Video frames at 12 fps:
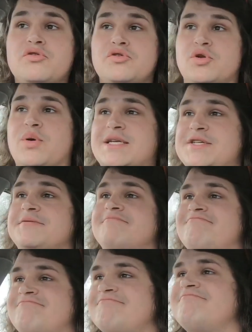Good question.
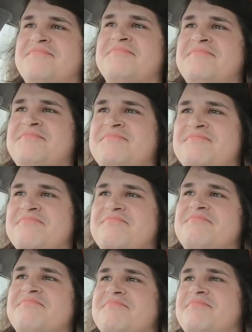
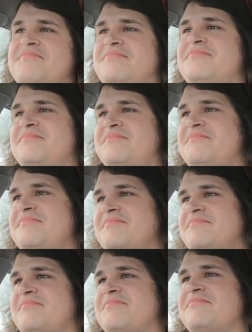From Moderns and
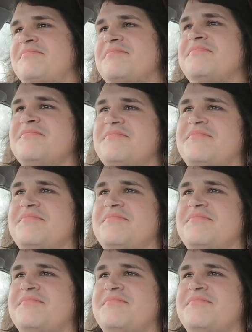Memories.